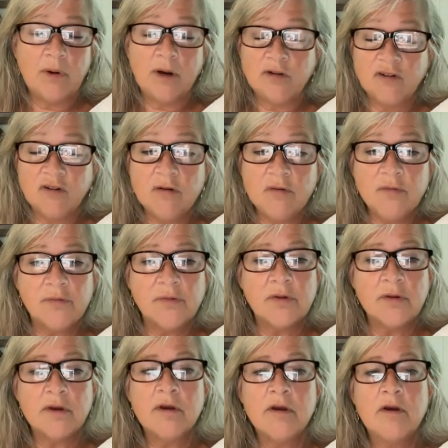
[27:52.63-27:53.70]
pressures
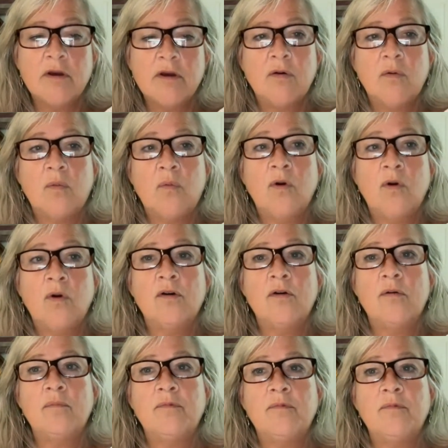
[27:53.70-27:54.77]

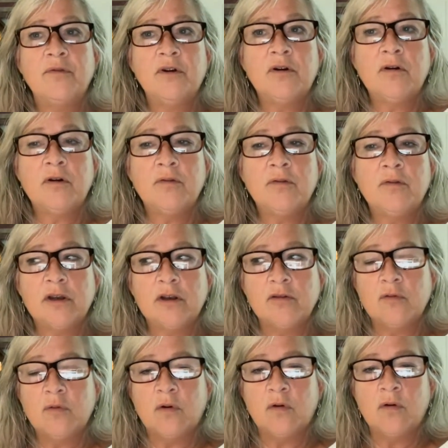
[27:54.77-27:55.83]
were difficult to
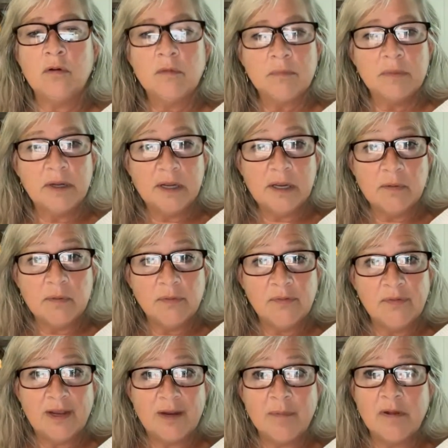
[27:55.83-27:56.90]
control, but he was
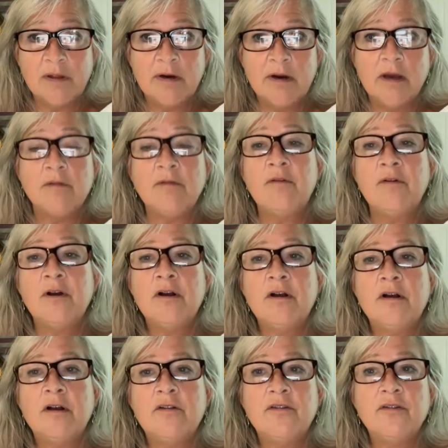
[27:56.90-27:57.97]
stable enough
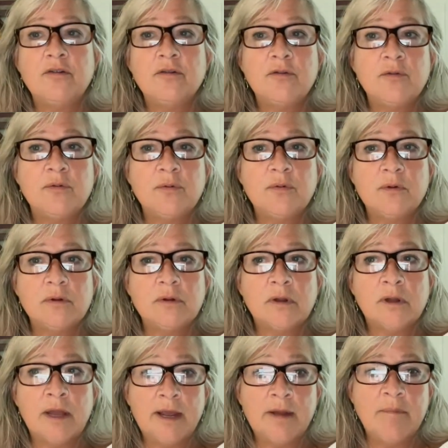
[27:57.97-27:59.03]
to
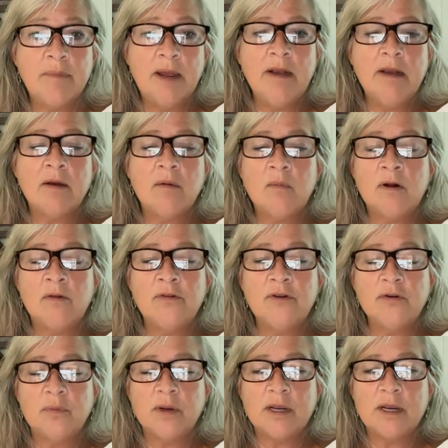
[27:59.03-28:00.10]
land back at
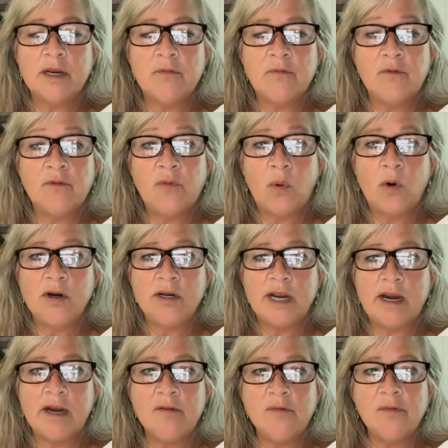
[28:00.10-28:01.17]
Walter Reed 4
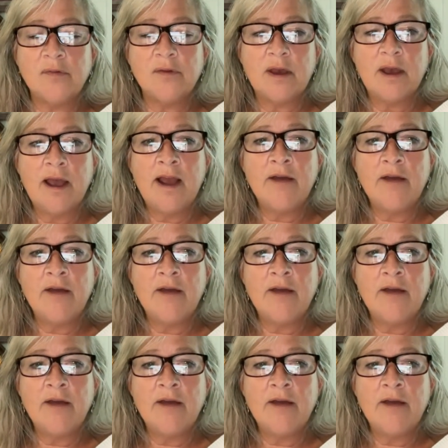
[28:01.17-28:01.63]
days